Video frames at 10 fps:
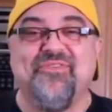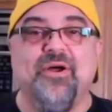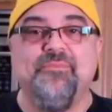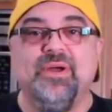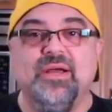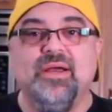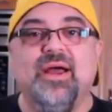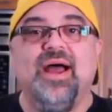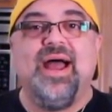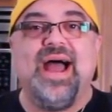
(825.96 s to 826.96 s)
from
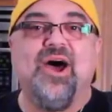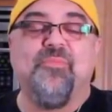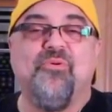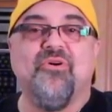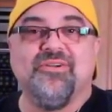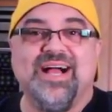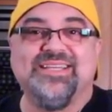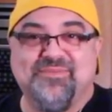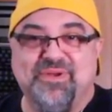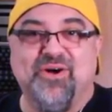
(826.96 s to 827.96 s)
how to pour a
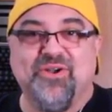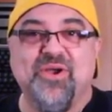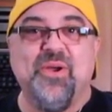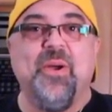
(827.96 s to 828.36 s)
glass of milk.